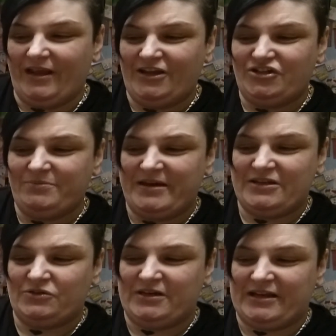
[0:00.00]
And she's made
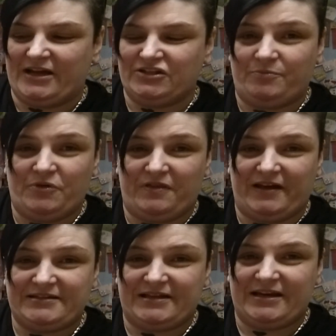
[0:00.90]
it so you can actually put
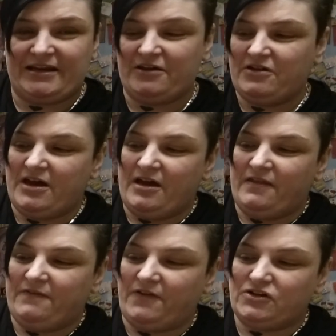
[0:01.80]
things in it now.
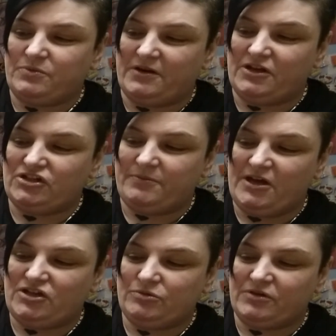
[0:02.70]
The first one that she
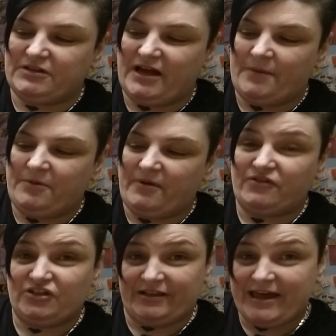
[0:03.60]
made, she wasn't happy with.
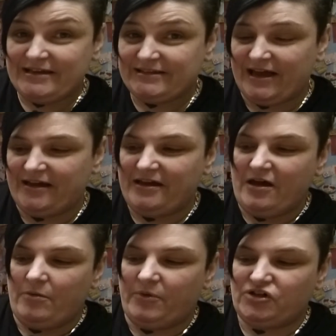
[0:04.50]
She liked it,
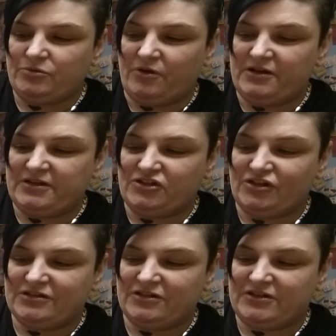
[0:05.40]
but she wanted to
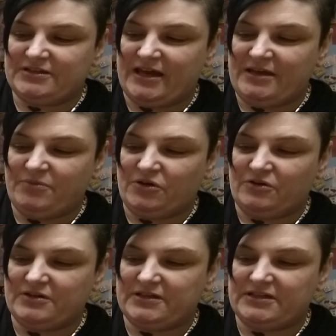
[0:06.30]
adjust her design
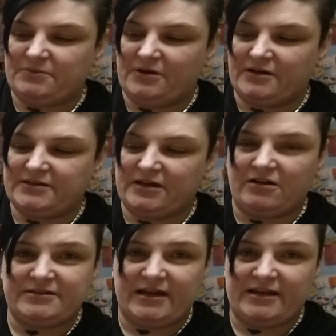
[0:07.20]
because this one has a
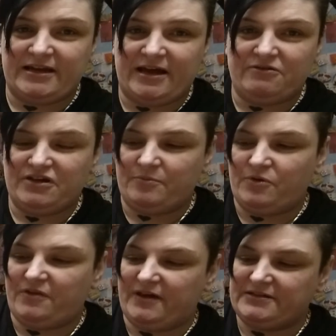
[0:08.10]
gusset in it now. You can
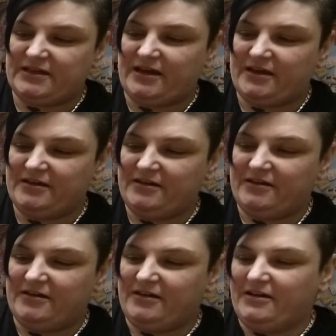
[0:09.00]
put things in it.
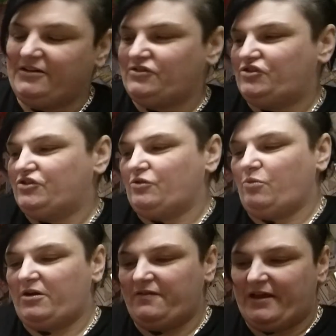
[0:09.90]
So she's got
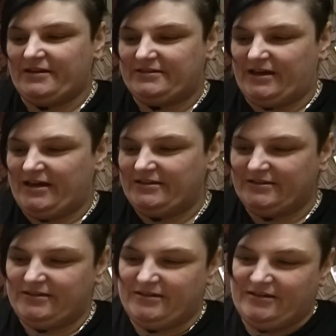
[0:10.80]
one on that side.
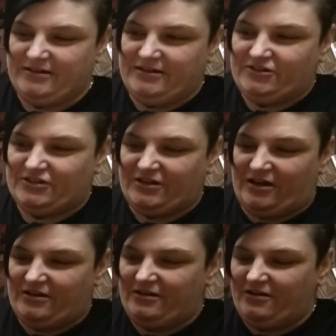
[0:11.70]
She's
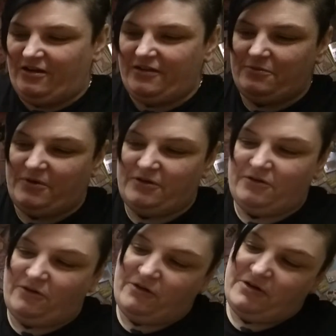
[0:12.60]
got another one
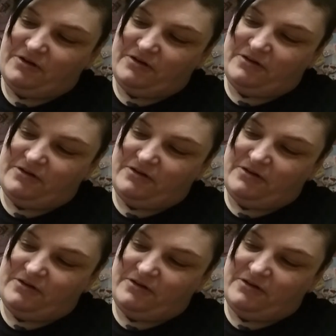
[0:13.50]
on